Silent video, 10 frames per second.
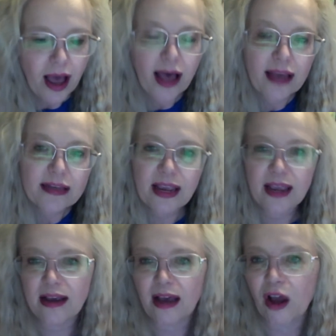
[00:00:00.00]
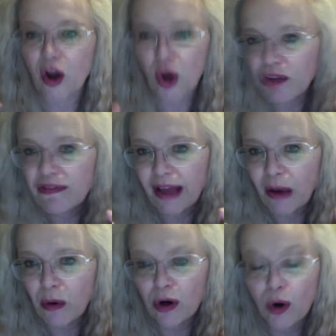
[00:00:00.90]
I take a
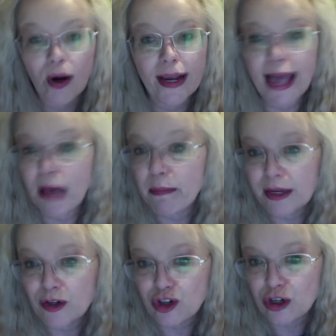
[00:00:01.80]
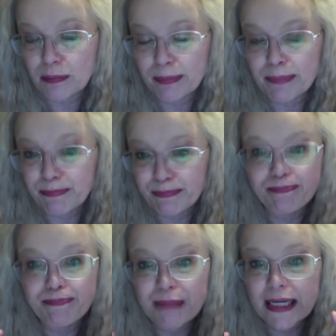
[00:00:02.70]
cauliflower or a cabbage,
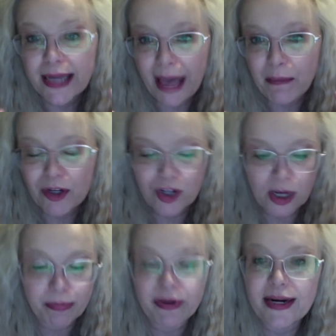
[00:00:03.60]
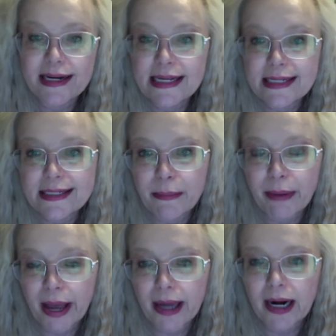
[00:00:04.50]
big cabbage, and I put it in the Instant
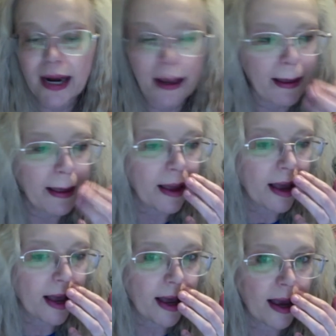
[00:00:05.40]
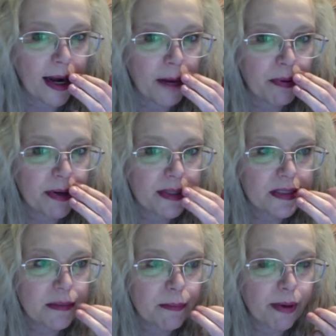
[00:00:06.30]
Pot. And I put it in the
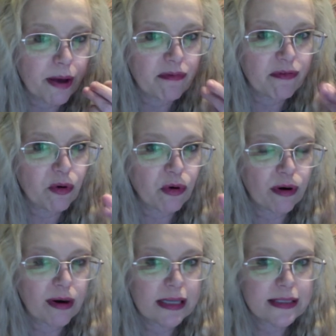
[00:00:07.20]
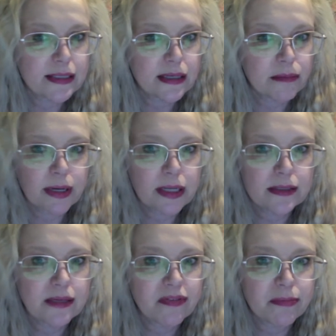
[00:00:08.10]
Instant Pot for less than 10 minutes,
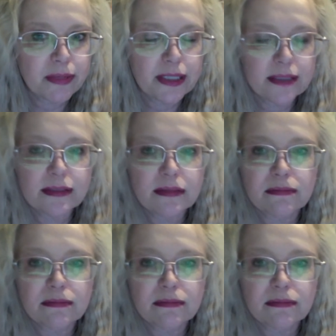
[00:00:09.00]
7 minutes.